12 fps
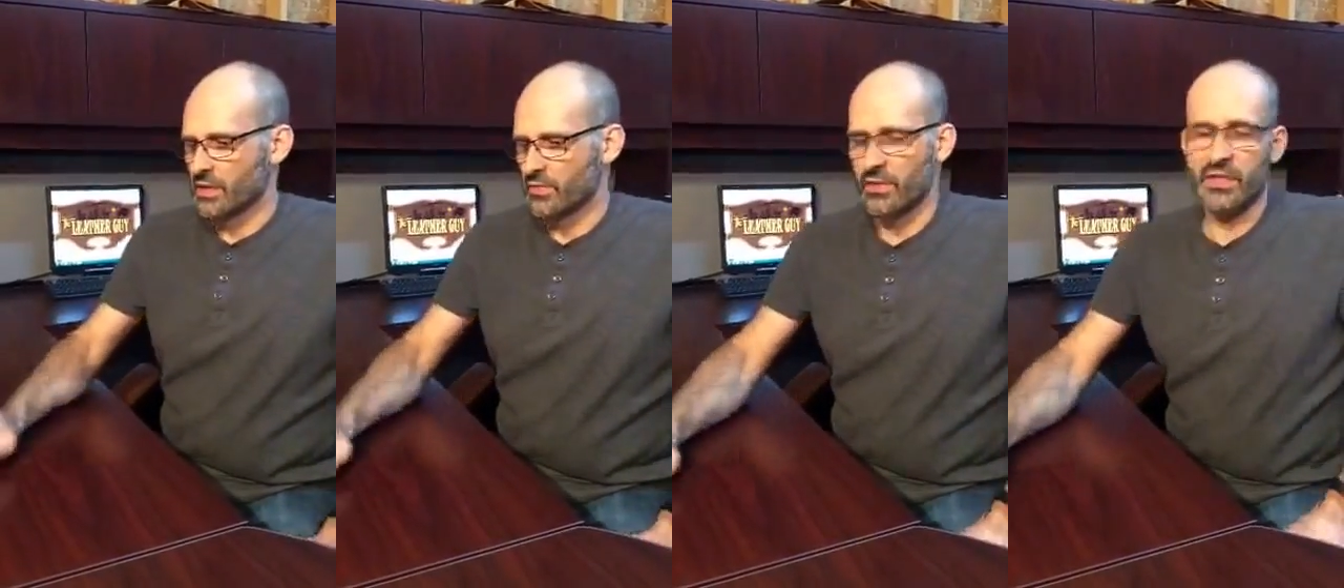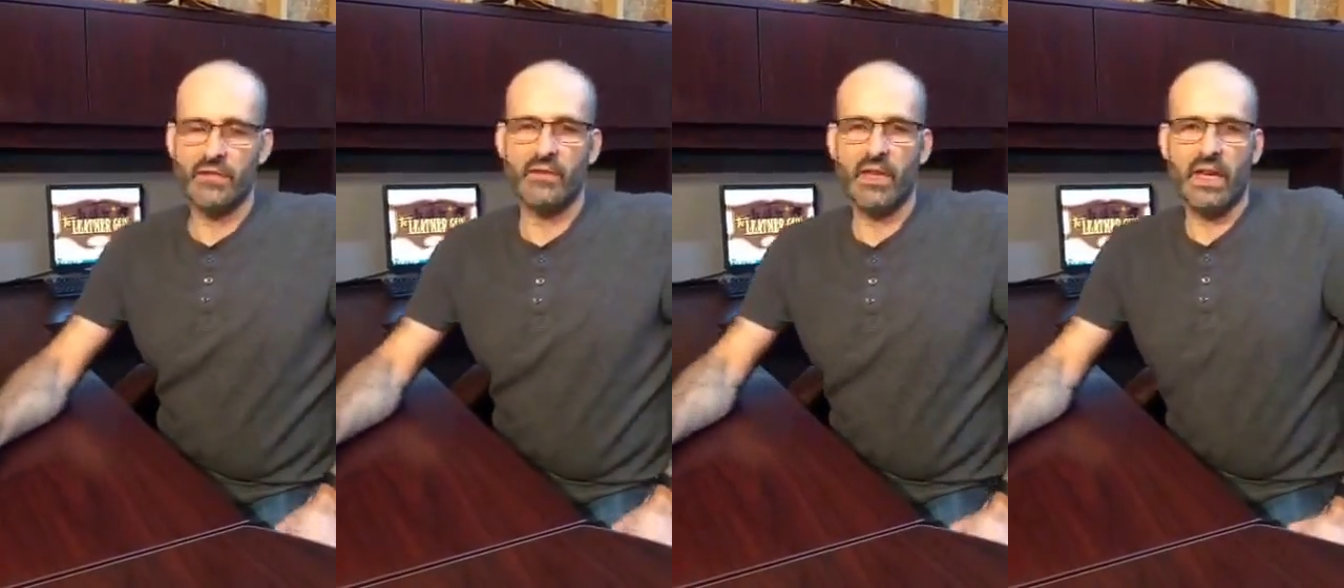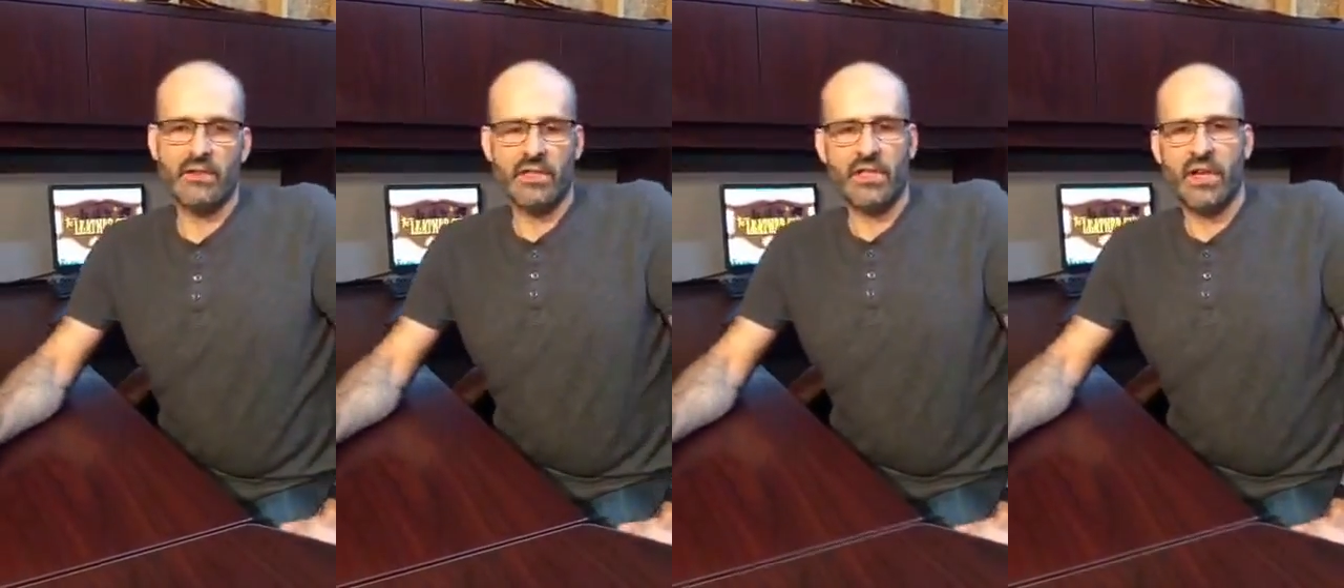So first of all,
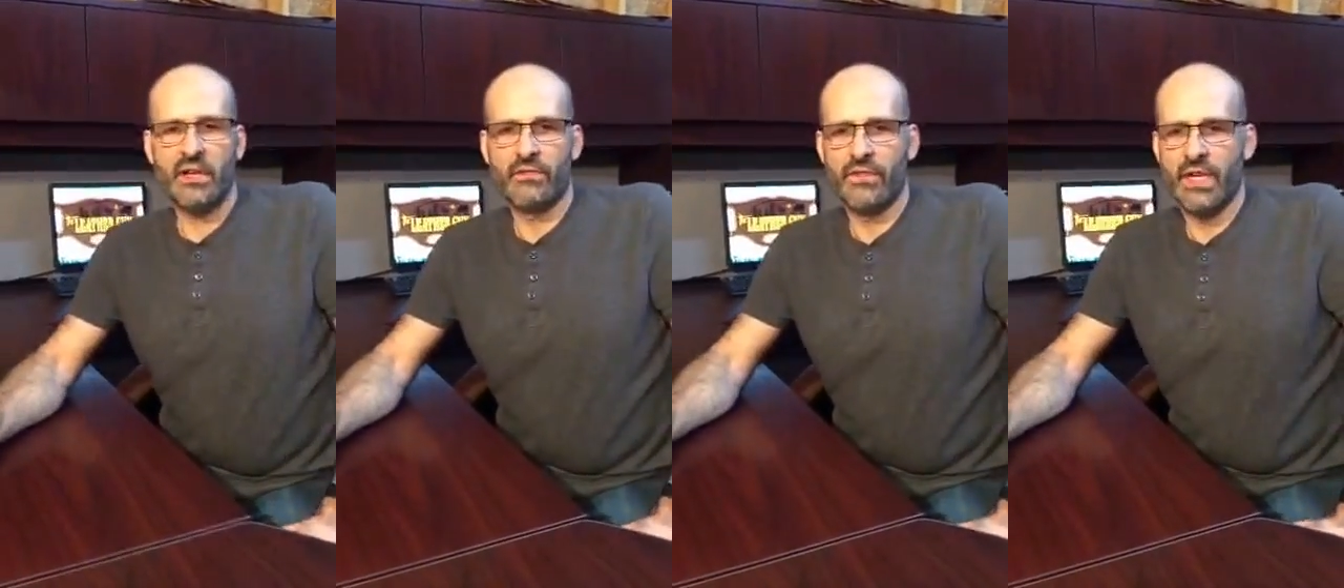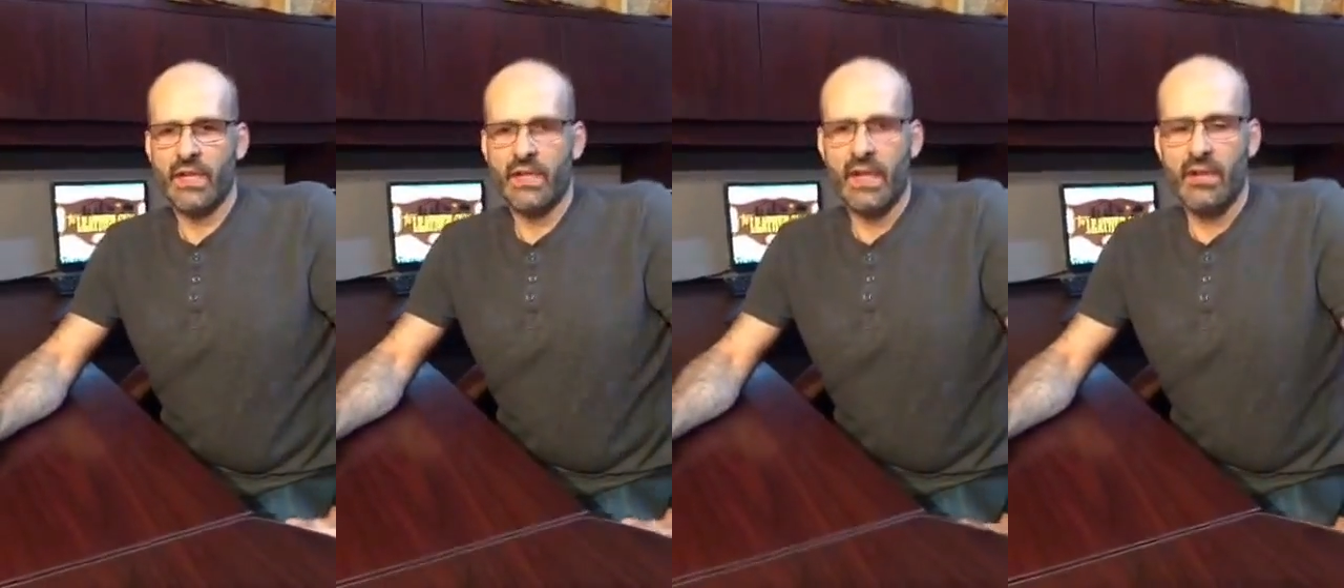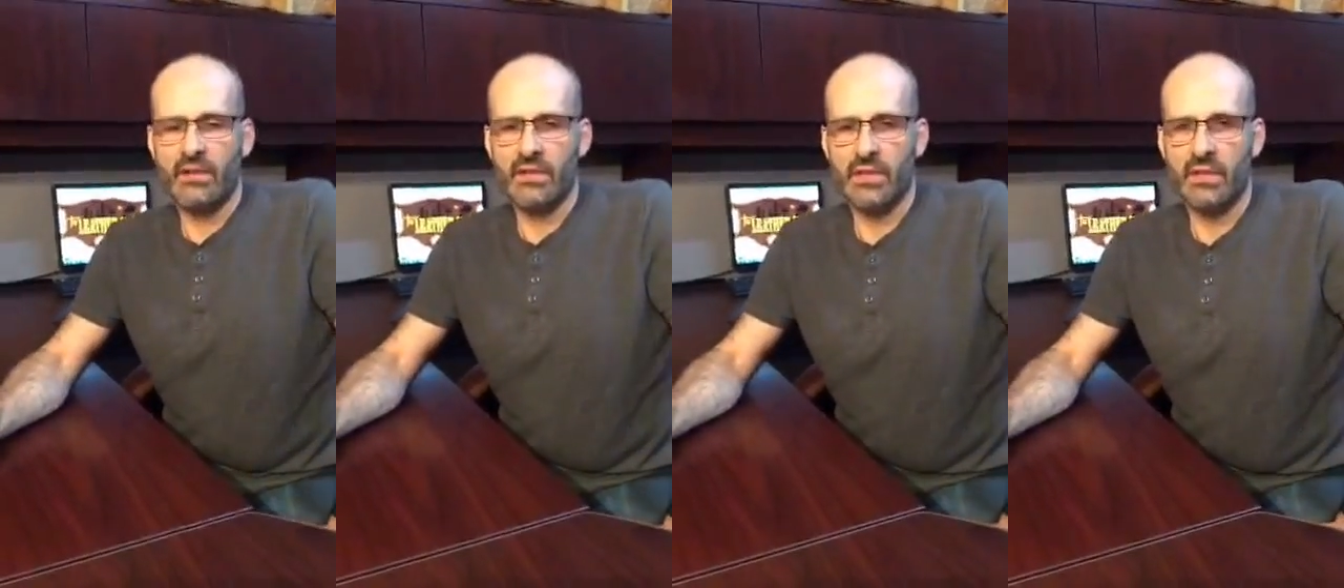I was trying to figure
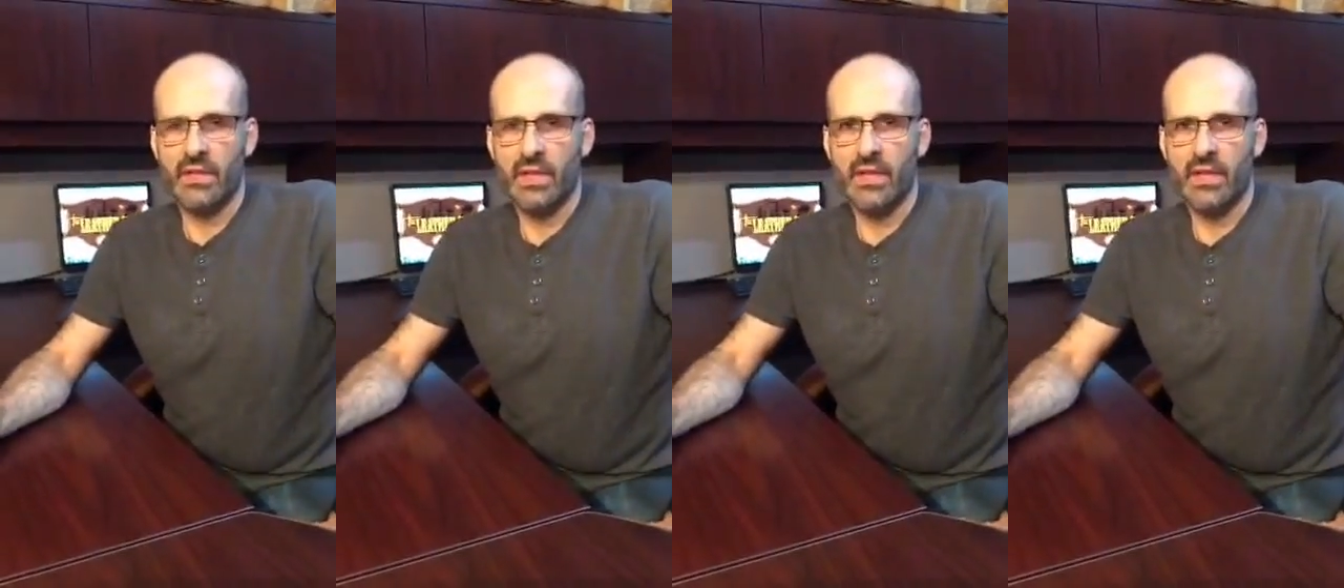out